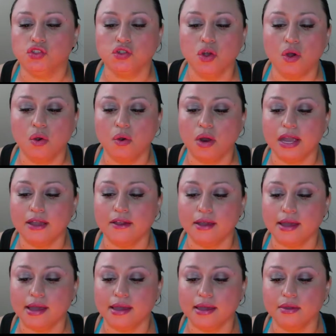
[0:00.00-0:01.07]
So
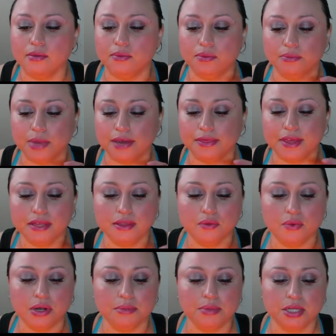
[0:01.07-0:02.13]
I think that
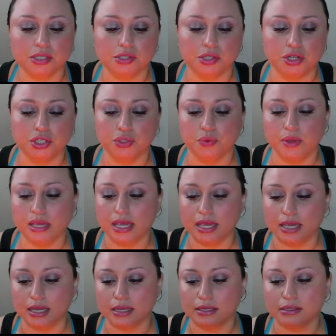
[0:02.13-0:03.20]
what I'm gonna start doing
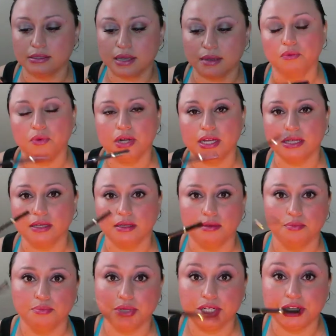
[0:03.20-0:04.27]
is when I
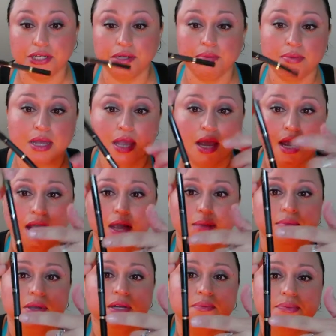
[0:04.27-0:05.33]
put it up,
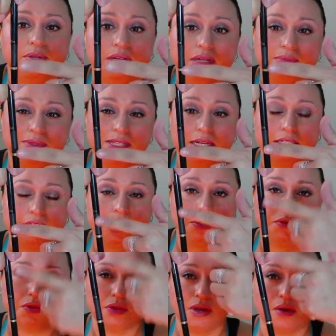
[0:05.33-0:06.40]
I'm gonna put it upside
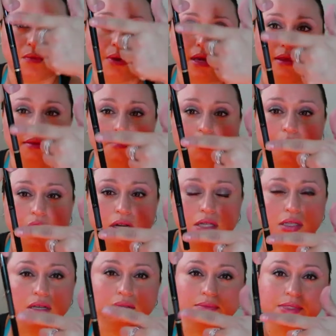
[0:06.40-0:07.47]
down, so that way the
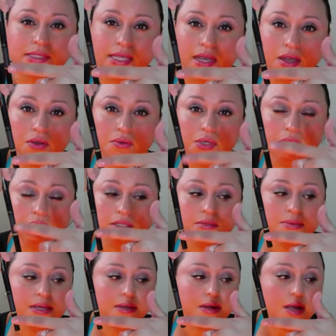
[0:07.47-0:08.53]
product comes down a little
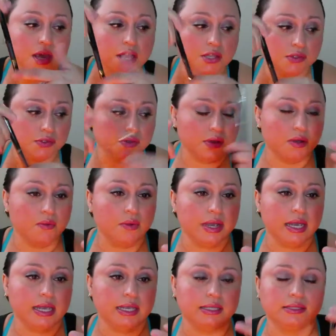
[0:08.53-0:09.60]
bit, so that
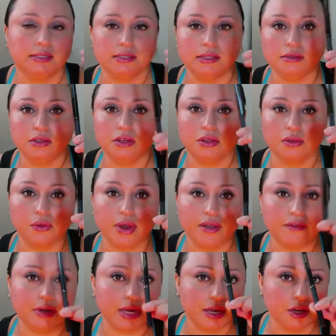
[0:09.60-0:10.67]
way it's, you know,
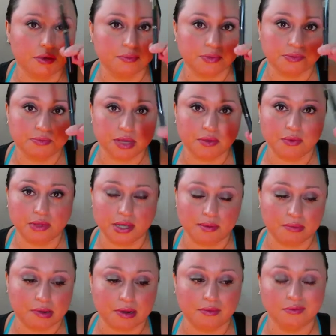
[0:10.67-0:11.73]
gravity helps me with
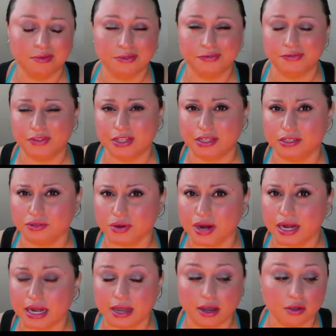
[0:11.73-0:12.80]
that problem of it
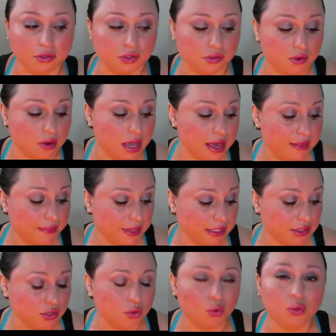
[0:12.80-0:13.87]
drying out. So
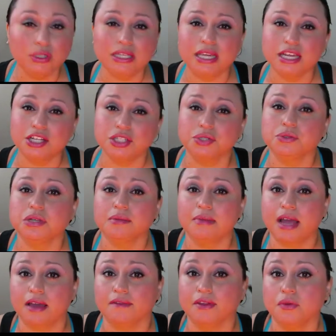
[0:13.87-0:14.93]
that's the only issue that I'm
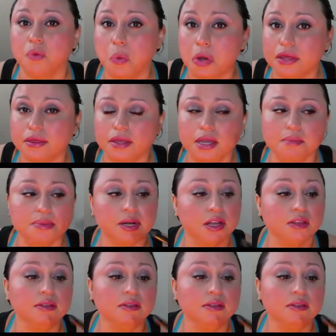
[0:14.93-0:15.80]
having with it, but